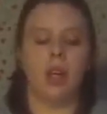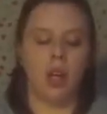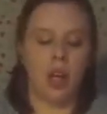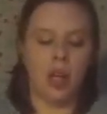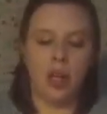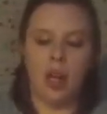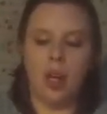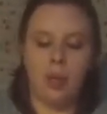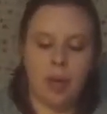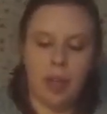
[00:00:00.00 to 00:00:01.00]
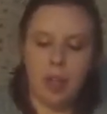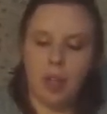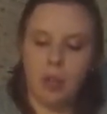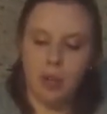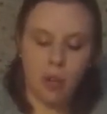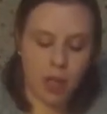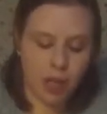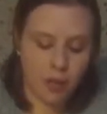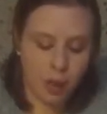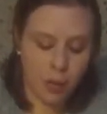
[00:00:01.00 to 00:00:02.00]
And then I'm going to do a
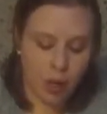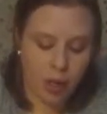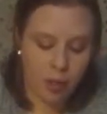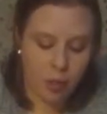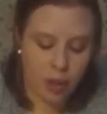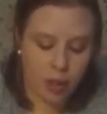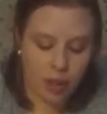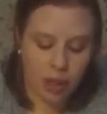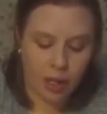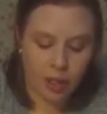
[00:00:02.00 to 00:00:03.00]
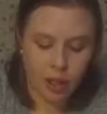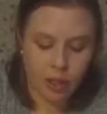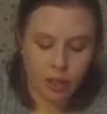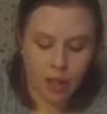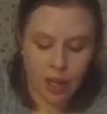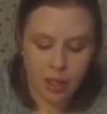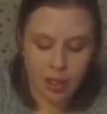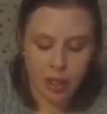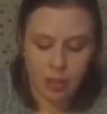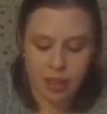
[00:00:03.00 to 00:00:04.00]
different one with just the
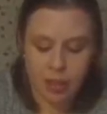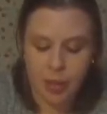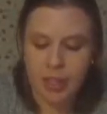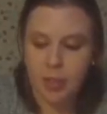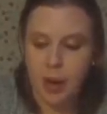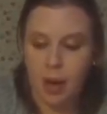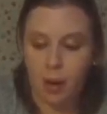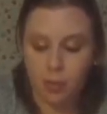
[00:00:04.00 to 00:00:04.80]
letters. I'm going to space them out.